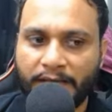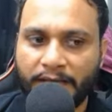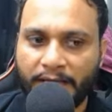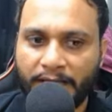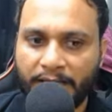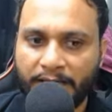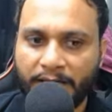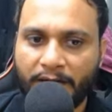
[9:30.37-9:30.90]

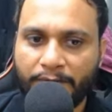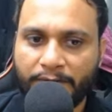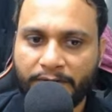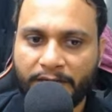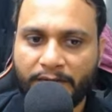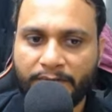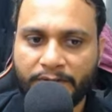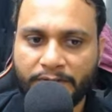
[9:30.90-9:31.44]
And after
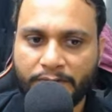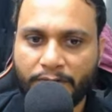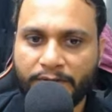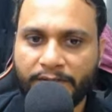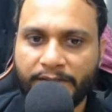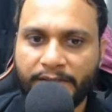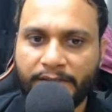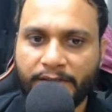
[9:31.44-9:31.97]
having
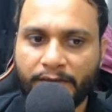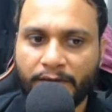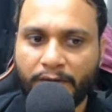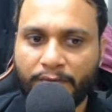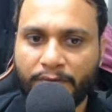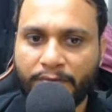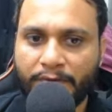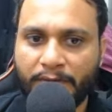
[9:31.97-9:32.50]
sorted it,
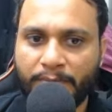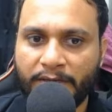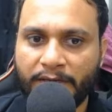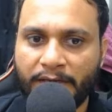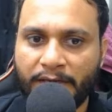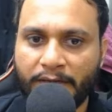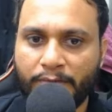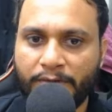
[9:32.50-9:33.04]
we will be
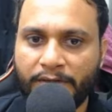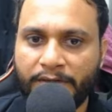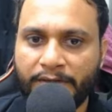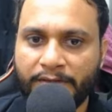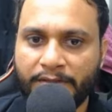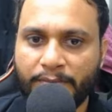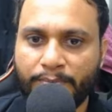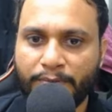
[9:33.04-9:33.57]

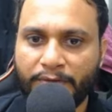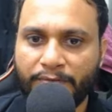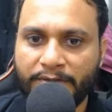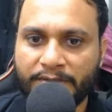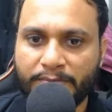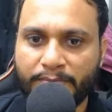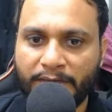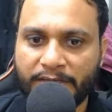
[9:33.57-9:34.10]
calculating the
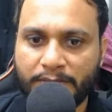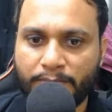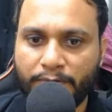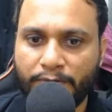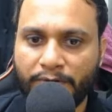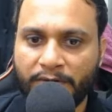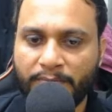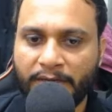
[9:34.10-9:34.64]
prefix max
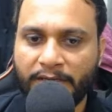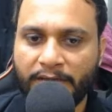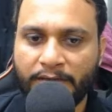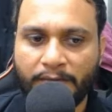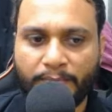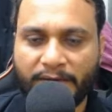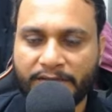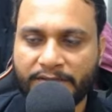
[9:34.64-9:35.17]
beauty by
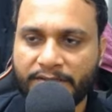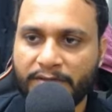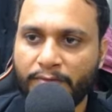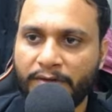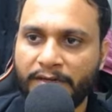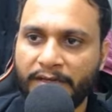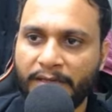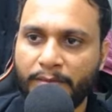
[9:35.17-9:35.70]
parsing
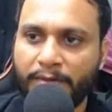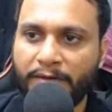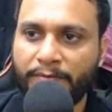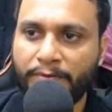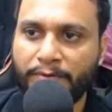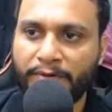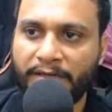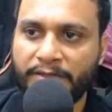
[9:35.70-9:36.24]
one time left
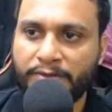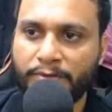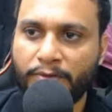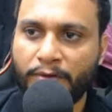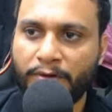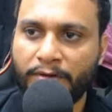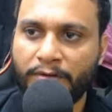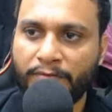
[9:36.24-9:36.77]
to right. So
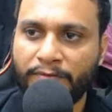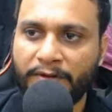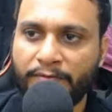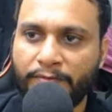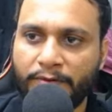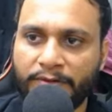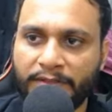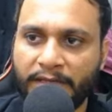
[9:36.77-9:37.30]
order of n
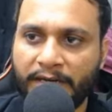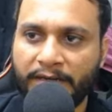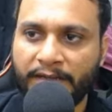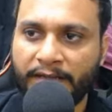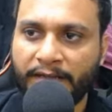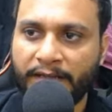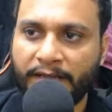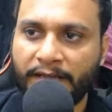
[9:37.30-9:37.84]
for that.
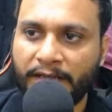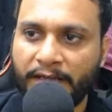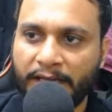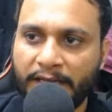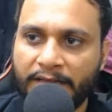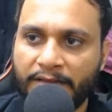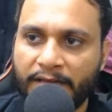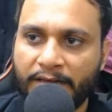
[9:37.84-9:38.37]

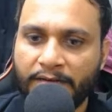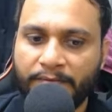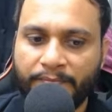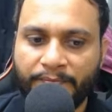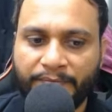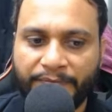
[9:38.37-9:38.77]
And then